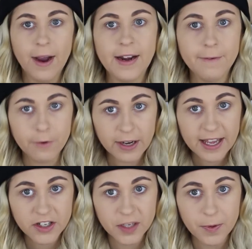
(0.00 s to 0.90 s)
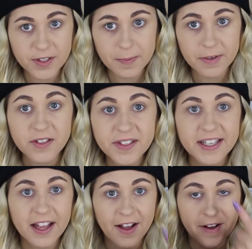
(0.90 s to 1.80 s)
Right, I've already actually put some
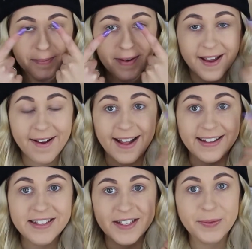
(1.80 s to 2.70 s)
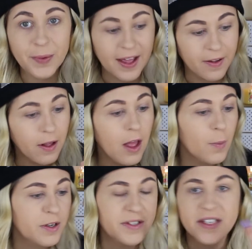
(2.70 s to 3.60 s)
concealer on my eyelids as well,
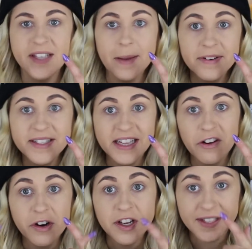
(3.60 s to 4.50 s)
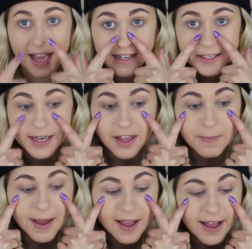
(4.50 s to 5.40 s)
which is the same concealer I use
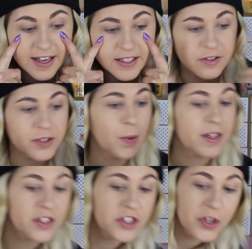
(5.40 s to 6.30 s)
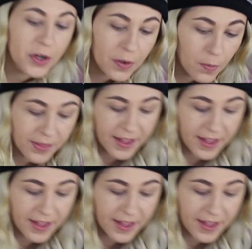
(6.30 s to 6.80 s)
underneath my eyes. I'll just quickly show you what